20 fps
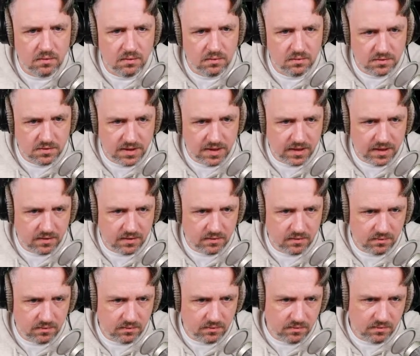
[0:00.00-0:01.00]
take
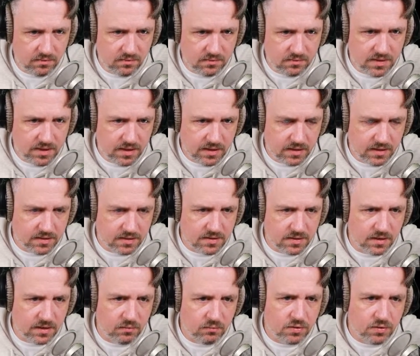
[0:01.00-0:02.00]
this,
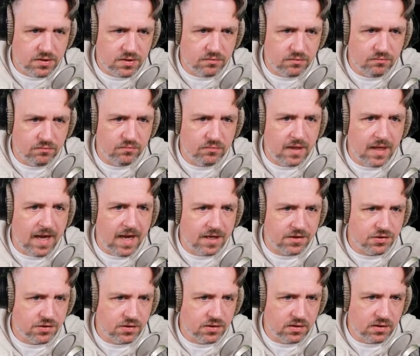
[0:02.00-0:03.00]
and I want to
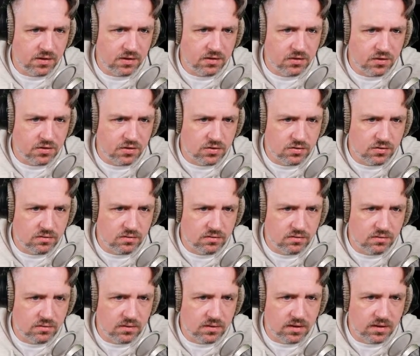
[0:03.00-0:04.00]
flash each.
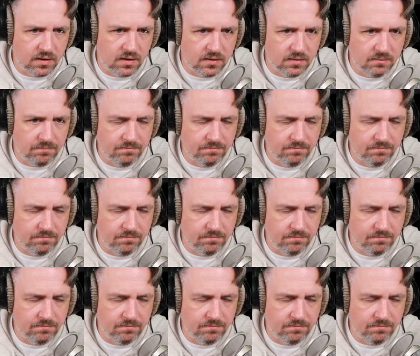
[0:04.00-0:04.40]
I